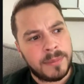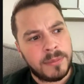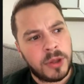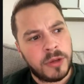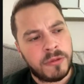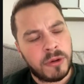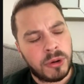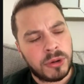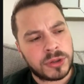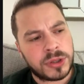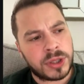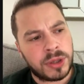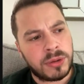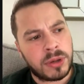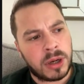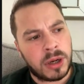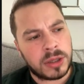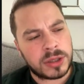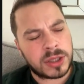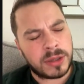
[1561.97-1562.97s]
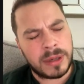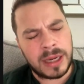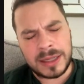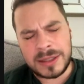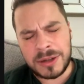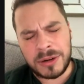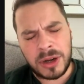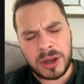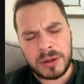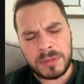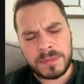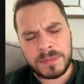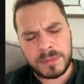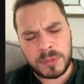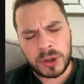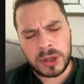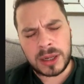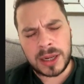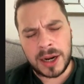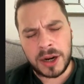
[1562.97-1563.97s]
You've also got, sorry, I don't know,
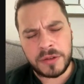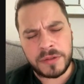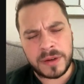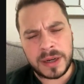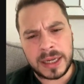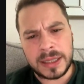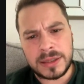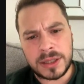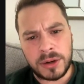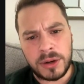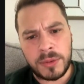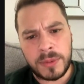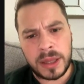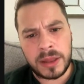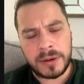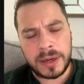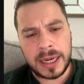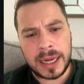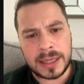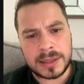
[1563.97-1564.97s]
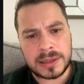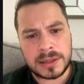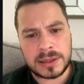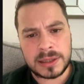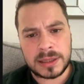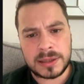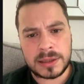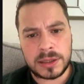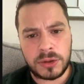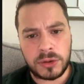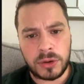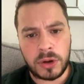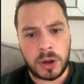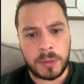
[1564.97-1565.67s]
want to clarify, I don't know whether he has assisted or